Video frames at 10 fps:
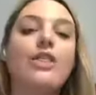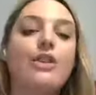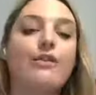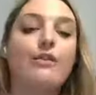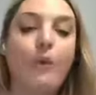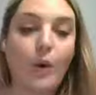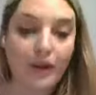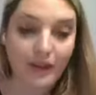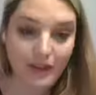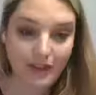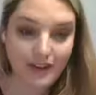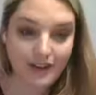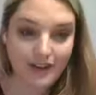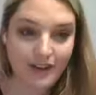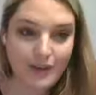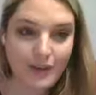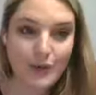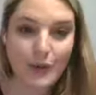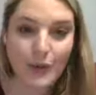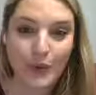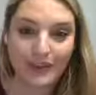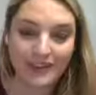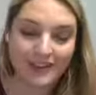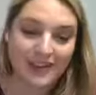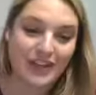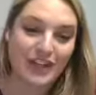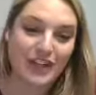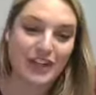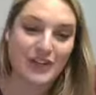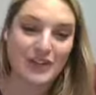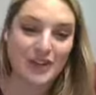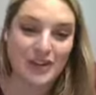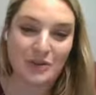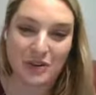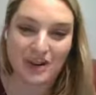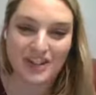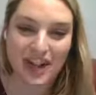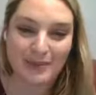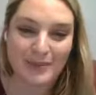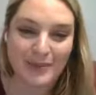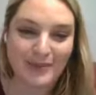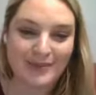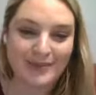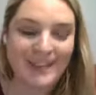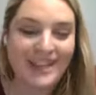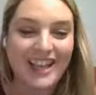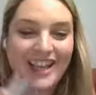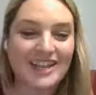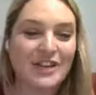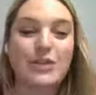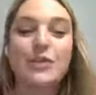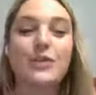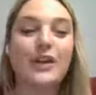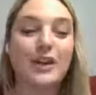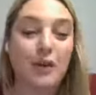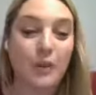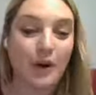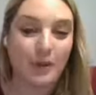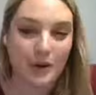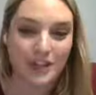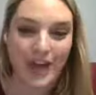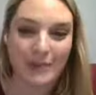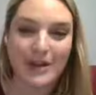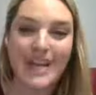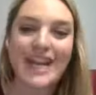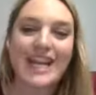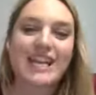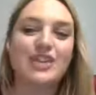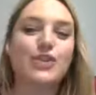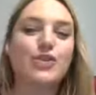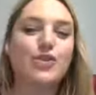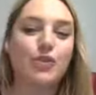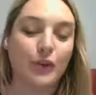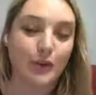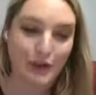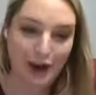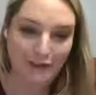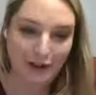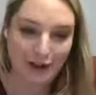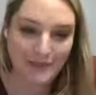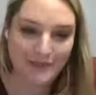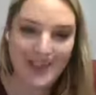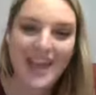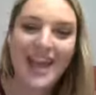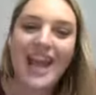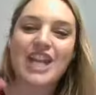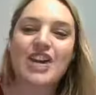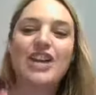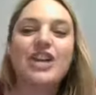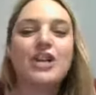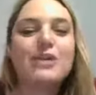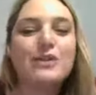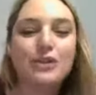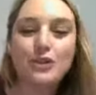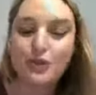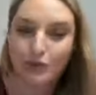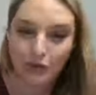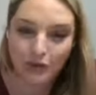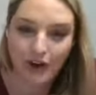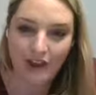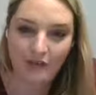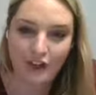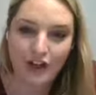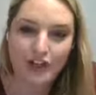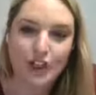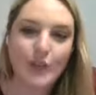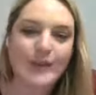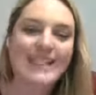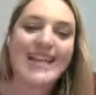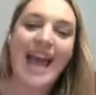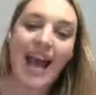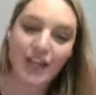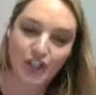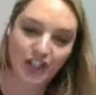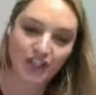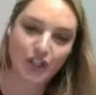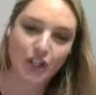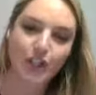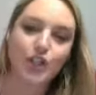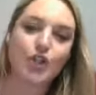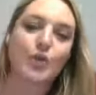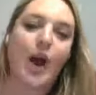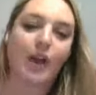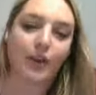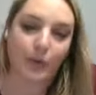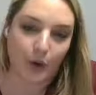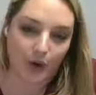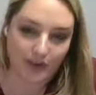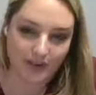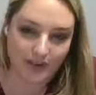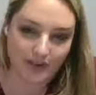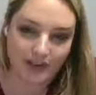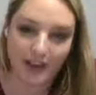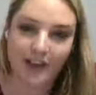The fourth tool that you're going to use in your workshop, in your word workshop, is a screwdriver. And you're going to use a screwdriver to attach it to other words.